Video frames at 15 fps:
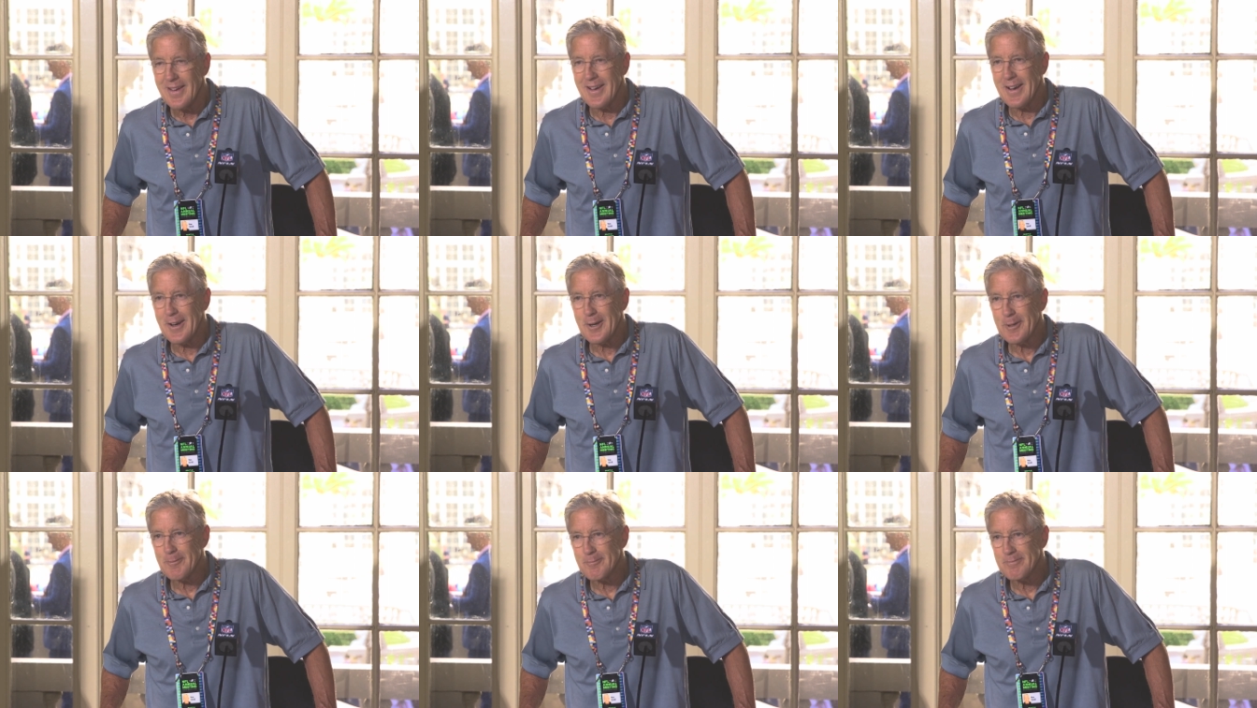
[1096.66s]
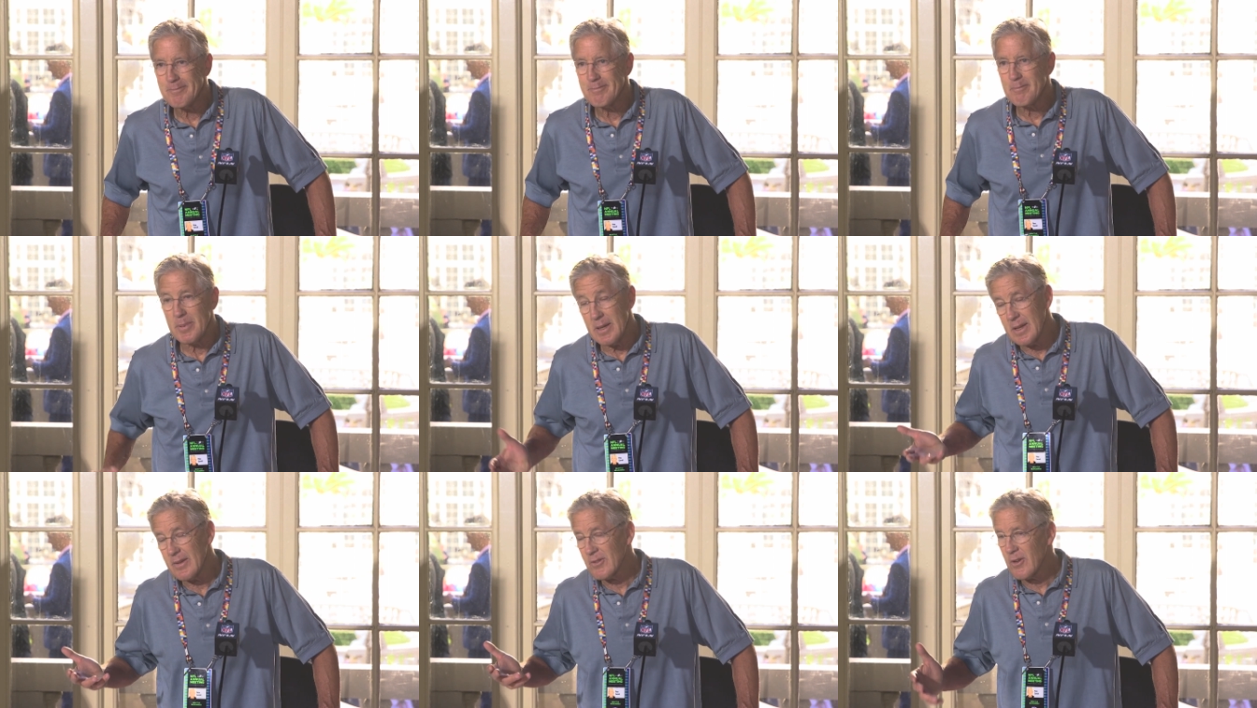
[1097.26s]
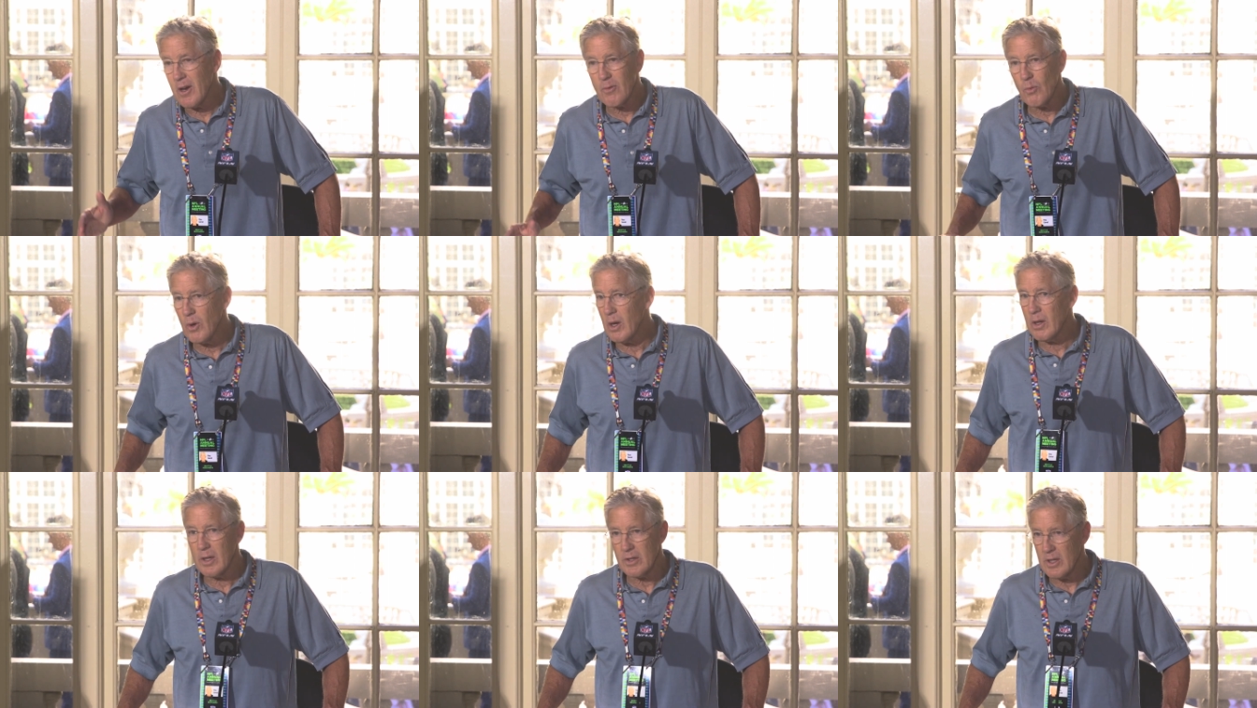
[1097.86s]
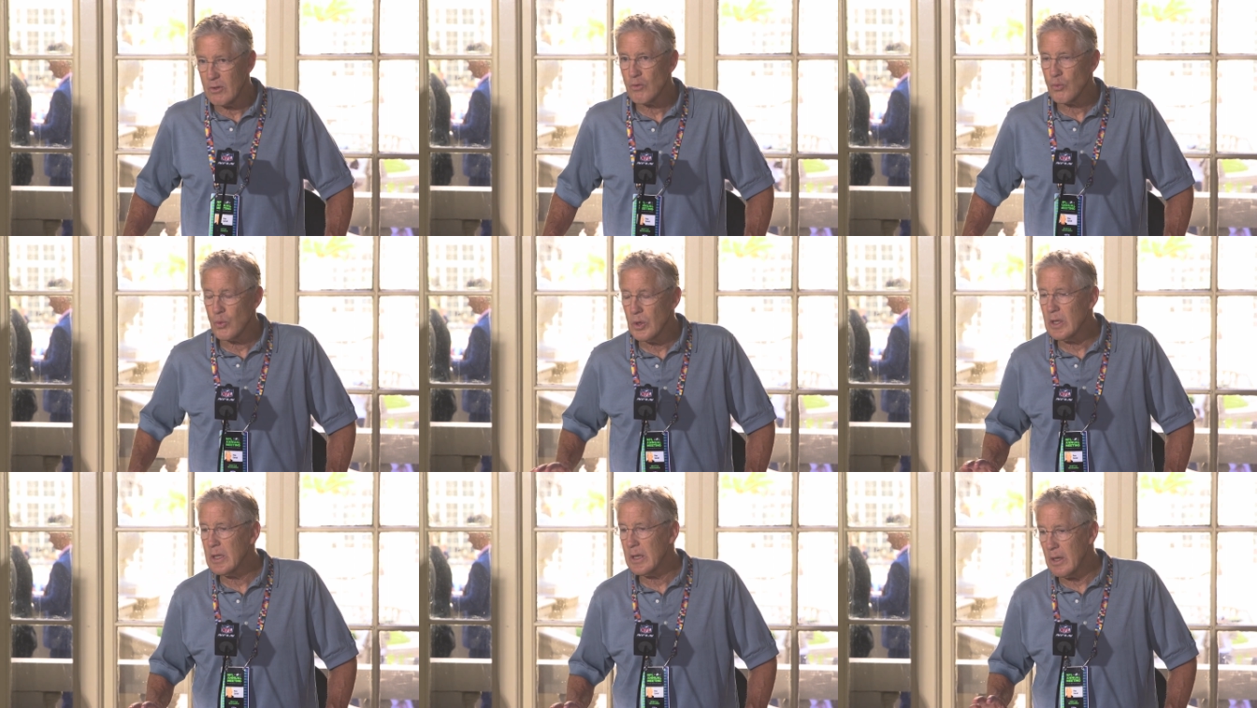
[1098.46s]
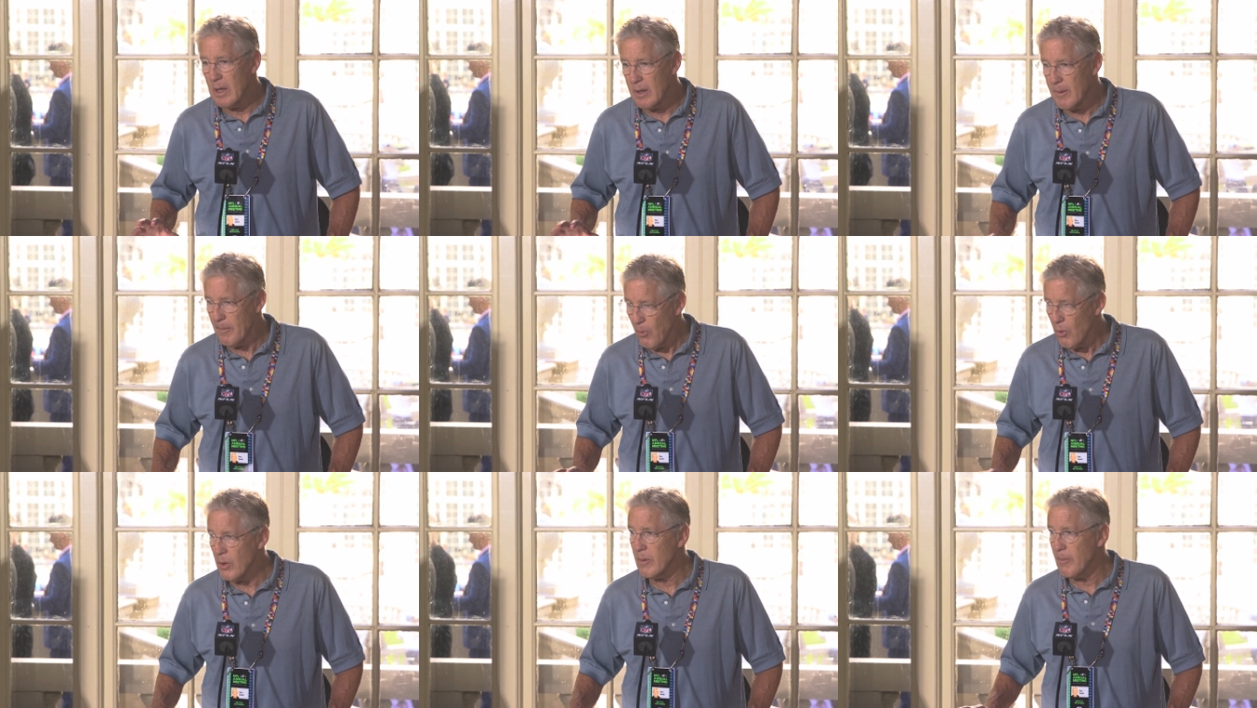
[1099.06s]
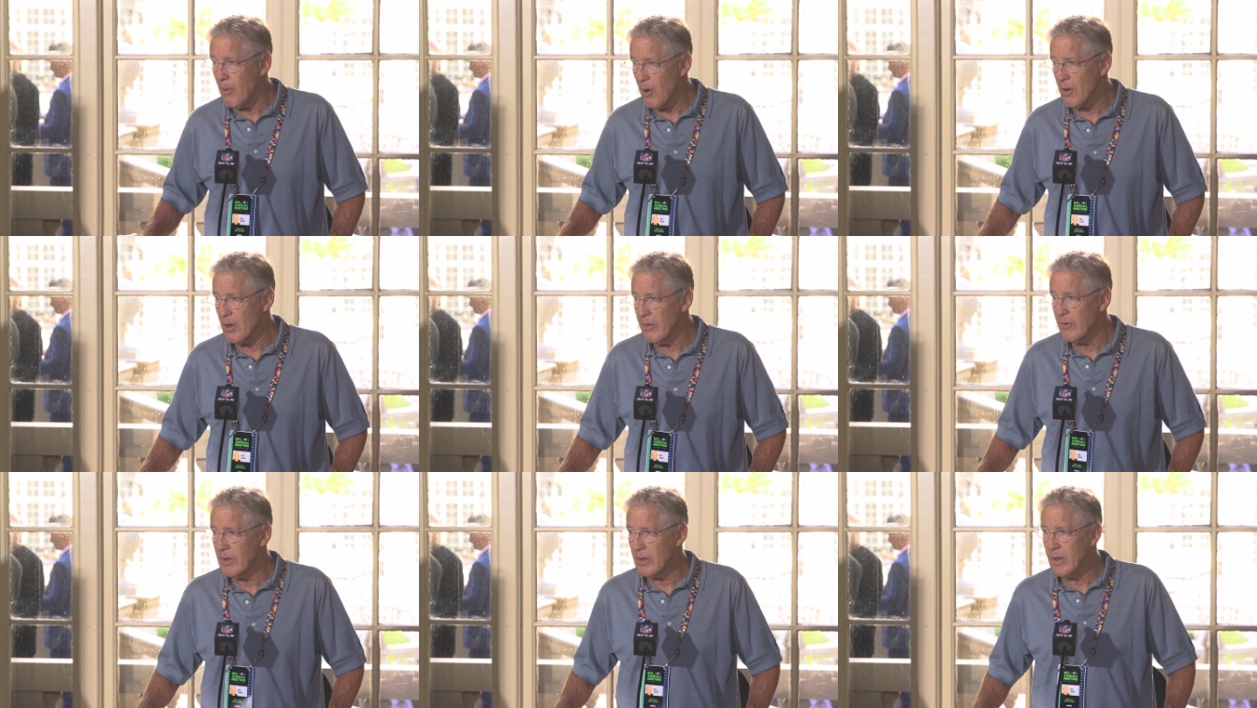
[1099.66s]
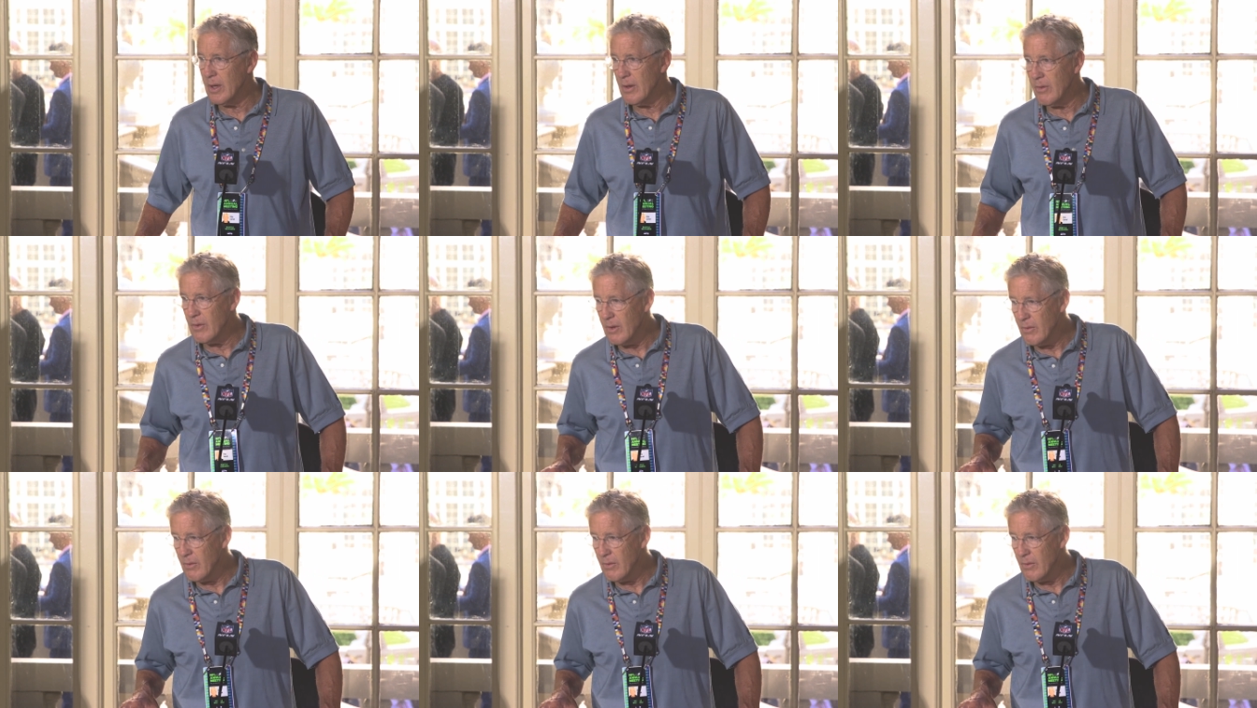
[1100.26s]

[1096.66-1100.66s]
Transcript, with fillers: Um, but it's gone well, and it's really an important part of it, that,